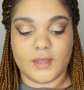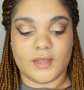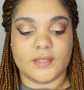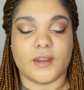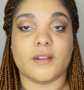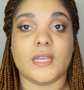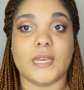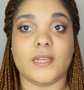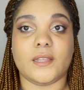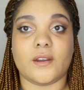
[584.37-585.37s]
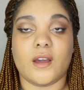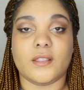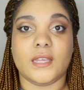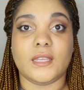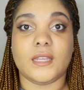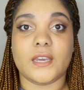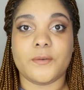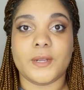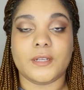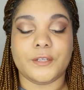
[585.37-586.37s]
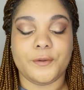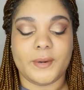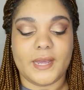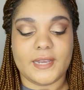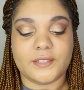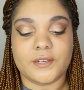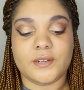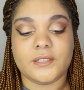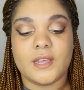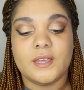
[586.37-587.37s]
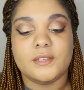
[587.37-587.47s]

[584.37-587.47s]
And they're called the liquid luminizers.